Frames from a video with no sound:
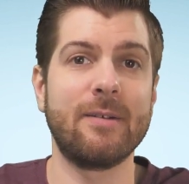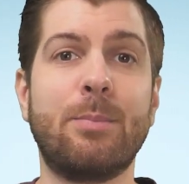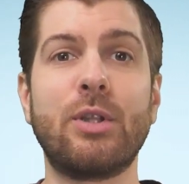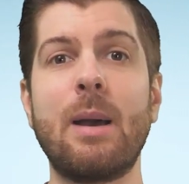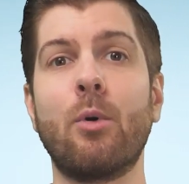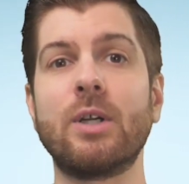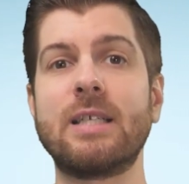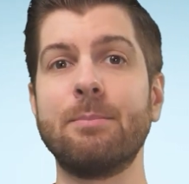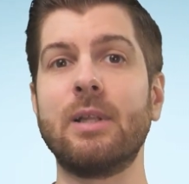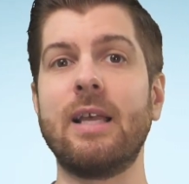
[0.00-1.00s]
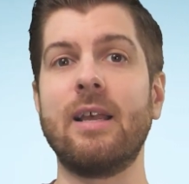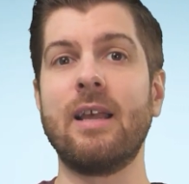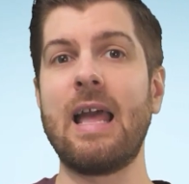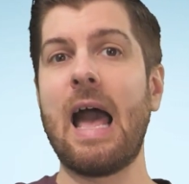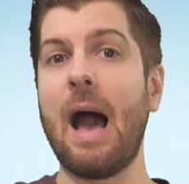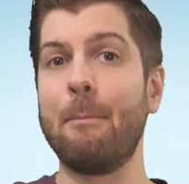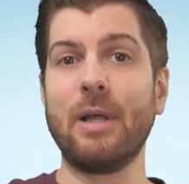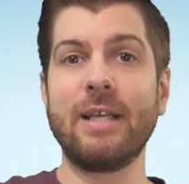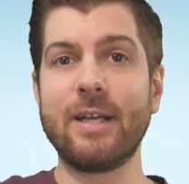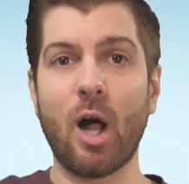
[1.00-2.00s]
To put that more simply, $1
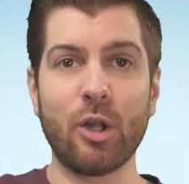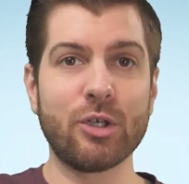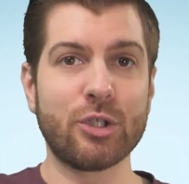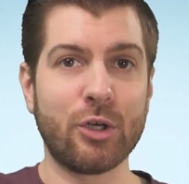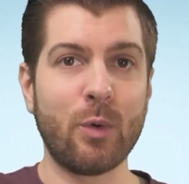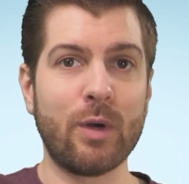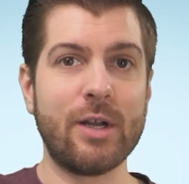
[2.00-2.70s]
million 31